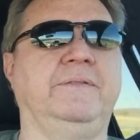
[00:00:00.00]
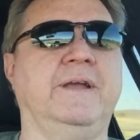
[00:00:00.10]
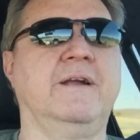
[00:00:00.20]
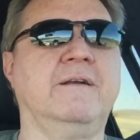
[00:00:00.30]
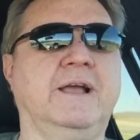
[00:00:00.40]

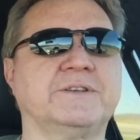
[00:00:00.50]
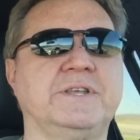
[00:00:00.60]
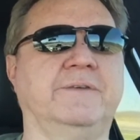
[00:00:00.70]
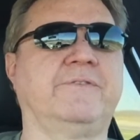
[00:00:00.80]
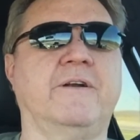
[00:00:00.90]
there, like I
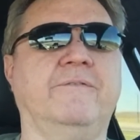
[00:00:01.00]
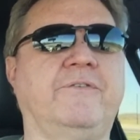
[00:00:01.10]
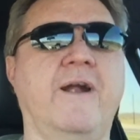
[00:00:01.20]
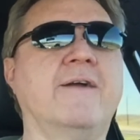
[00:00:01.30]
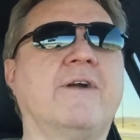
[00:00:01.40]
said,
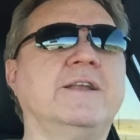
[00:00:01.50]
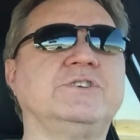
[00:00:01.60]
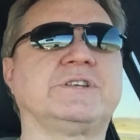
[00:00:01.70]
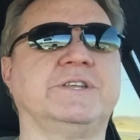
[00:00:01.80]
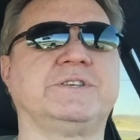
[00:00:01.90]
forever I
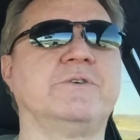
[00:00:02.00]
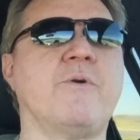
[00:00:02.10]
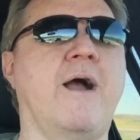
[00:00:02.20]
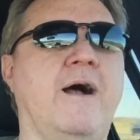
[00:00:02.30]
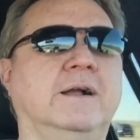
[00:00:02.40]
just listened to
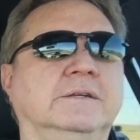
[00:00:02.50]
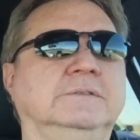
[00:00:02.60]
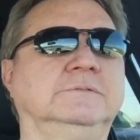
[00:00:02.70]
rock,